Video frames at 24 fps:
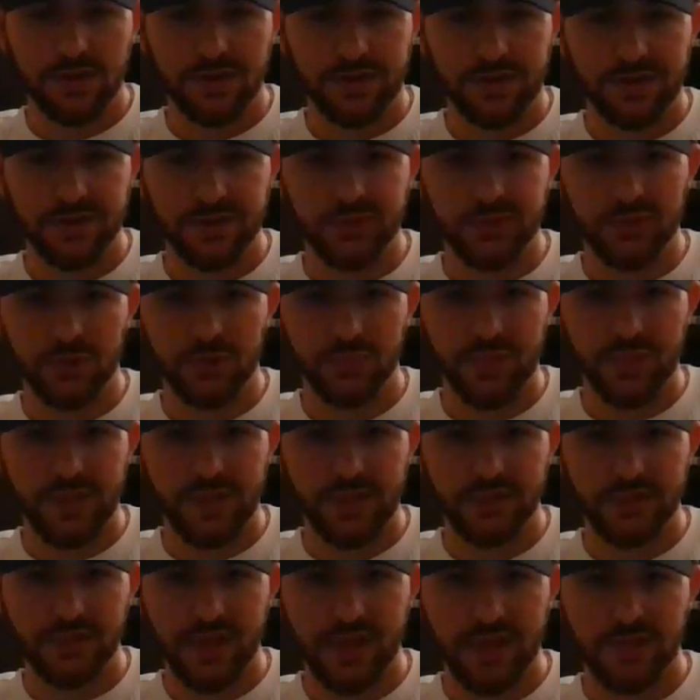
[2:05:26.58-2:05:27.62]

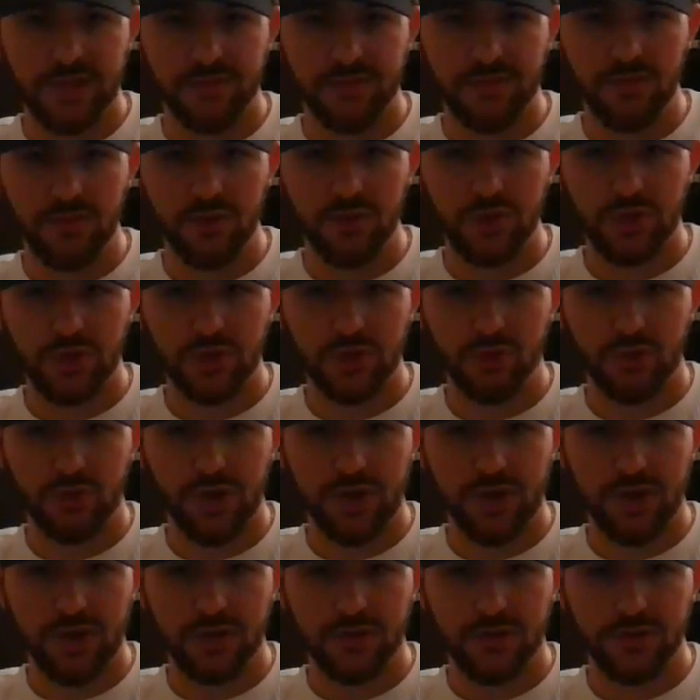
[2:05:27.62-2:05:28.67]
dystopian like future
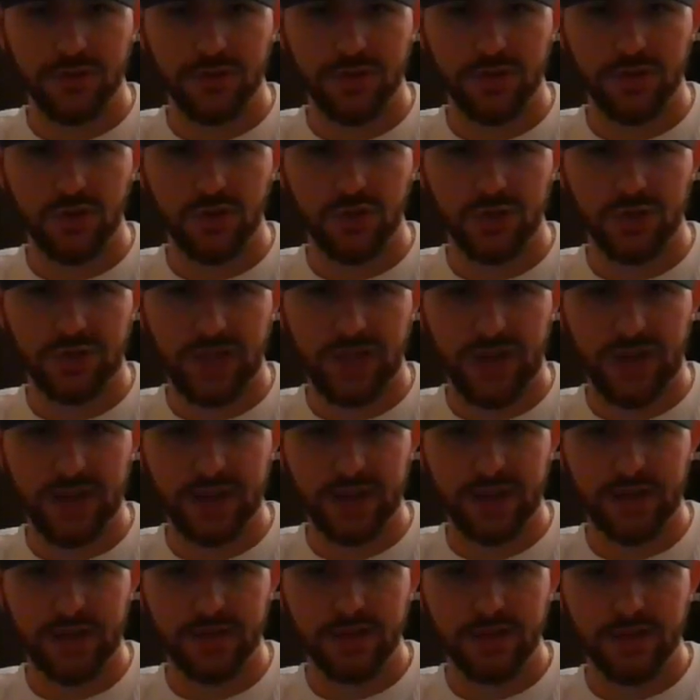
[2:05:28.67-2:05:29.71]
where they're just
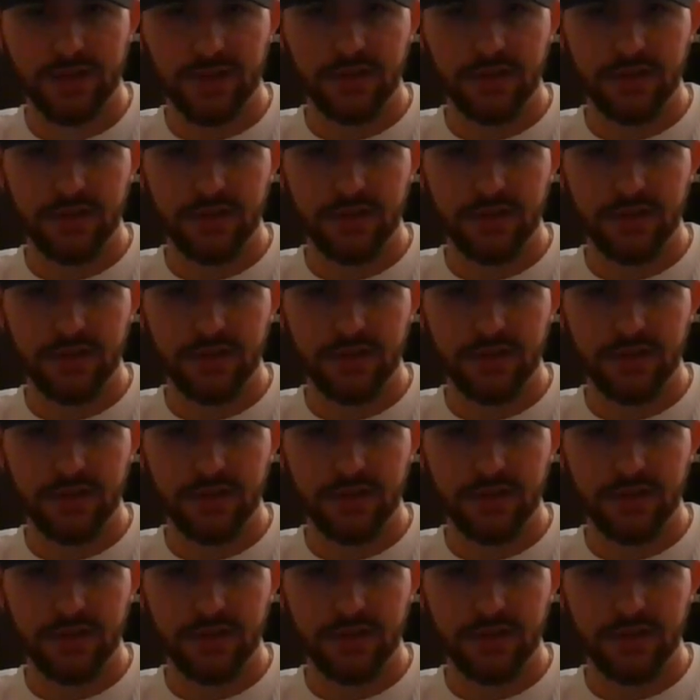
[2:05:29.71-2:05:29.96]
kind of